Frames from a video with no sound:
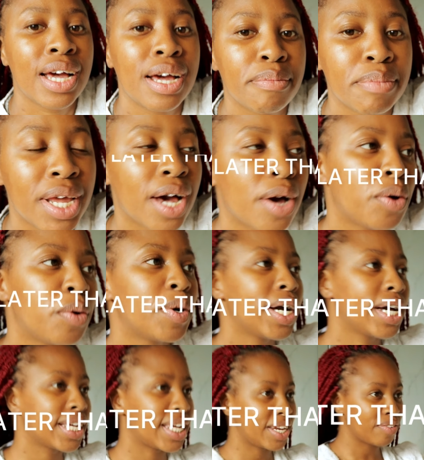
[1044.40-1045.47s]
I'm now
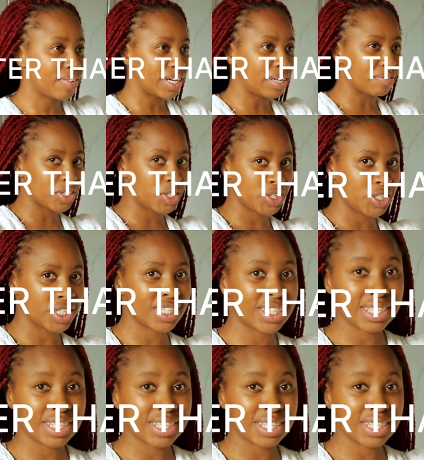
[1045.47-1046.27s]
getting ready for church.